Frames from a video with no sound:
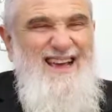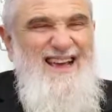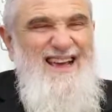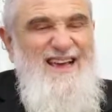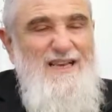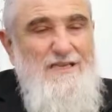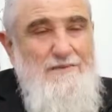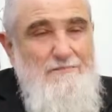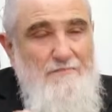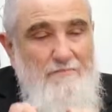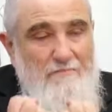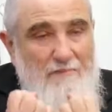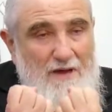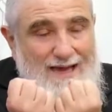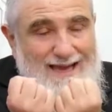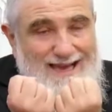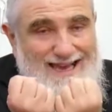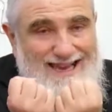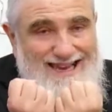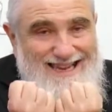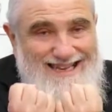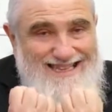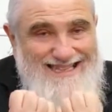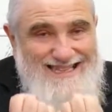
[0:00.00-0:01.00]
is
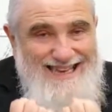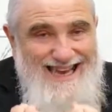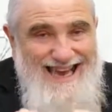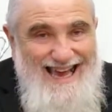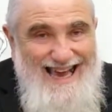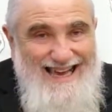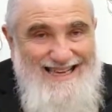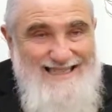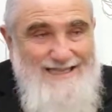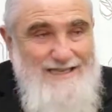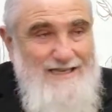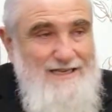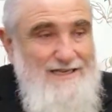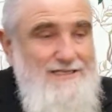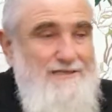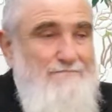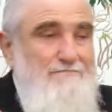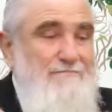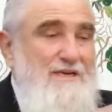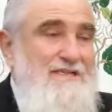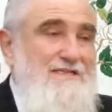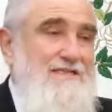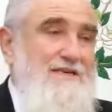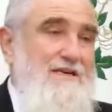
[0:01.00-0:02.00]
in its essence
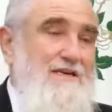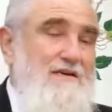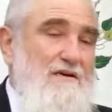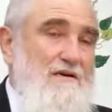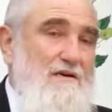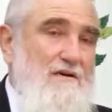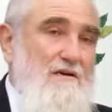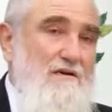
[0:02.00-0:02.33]
missing.